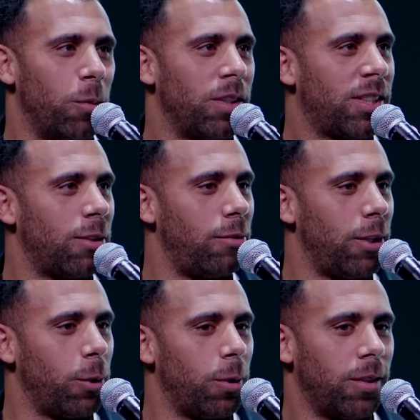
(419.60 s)
was
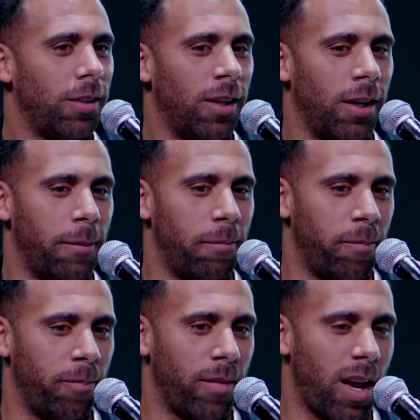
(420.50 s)
surreal.
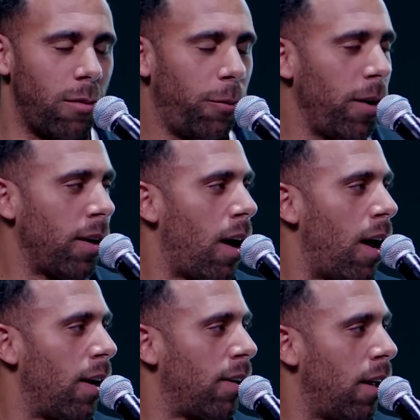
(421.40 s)
Everything that I
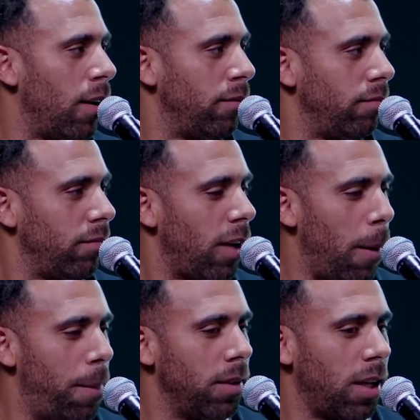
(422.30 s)
had done
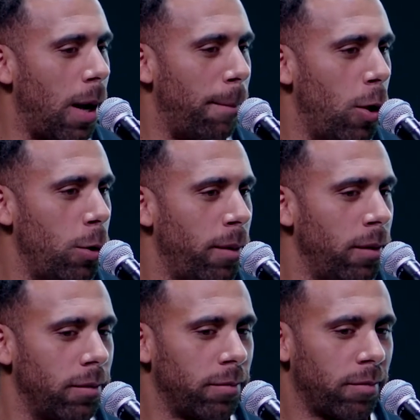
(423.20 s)
up until that moment,